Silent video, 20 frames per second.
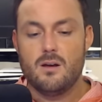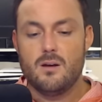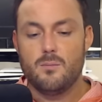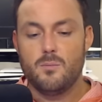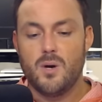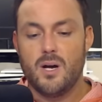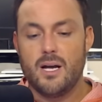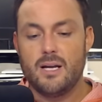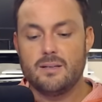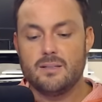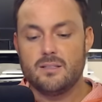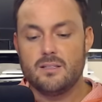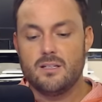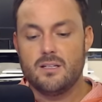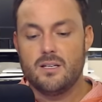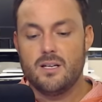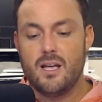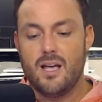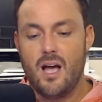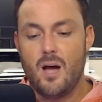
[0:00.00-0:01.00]
But
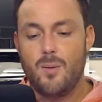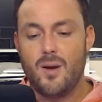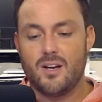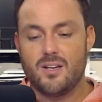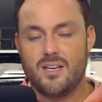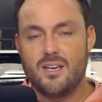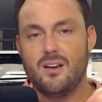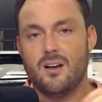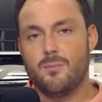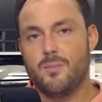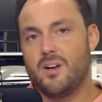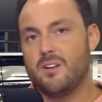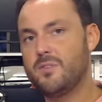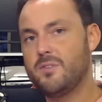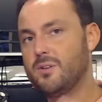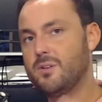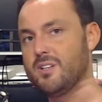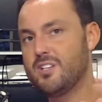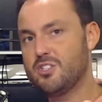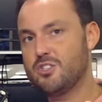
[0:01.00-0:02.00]
how about Keyon
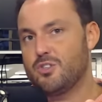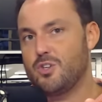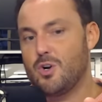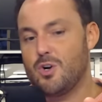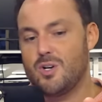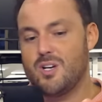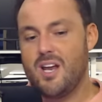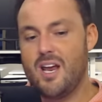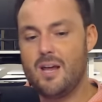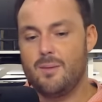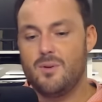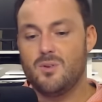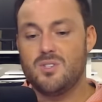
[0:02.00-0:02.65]
Menifield in his third game?